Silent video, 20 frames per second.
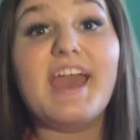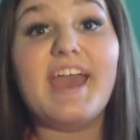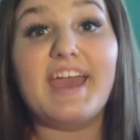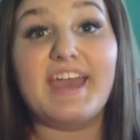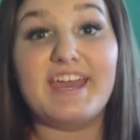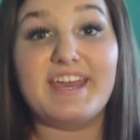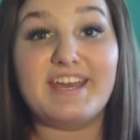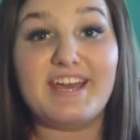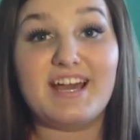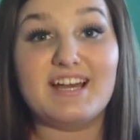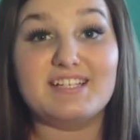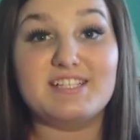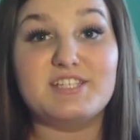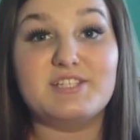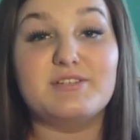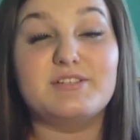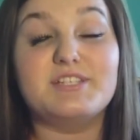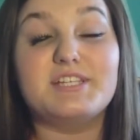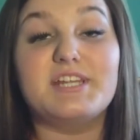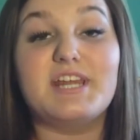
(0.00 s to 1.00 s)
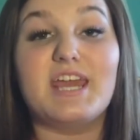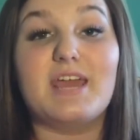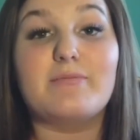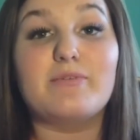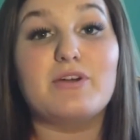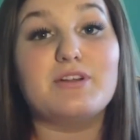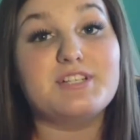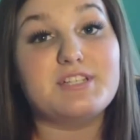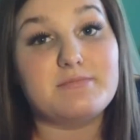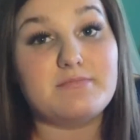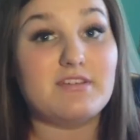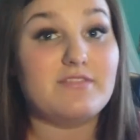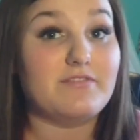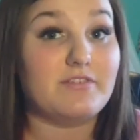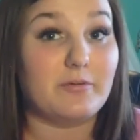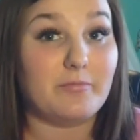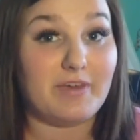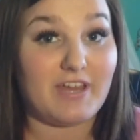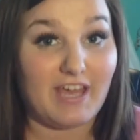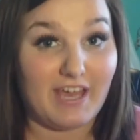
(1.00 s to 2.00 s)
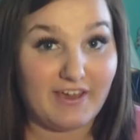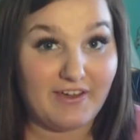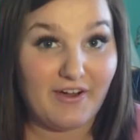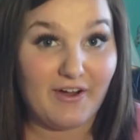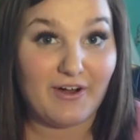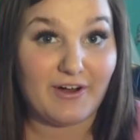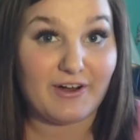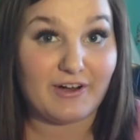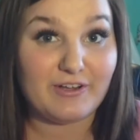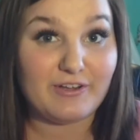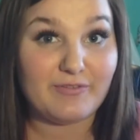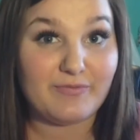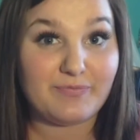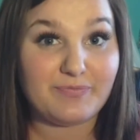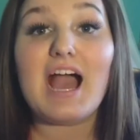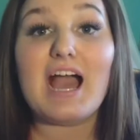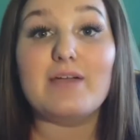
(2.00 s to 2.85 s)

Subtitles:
Hey guys, so today I'm going to be filming a haul.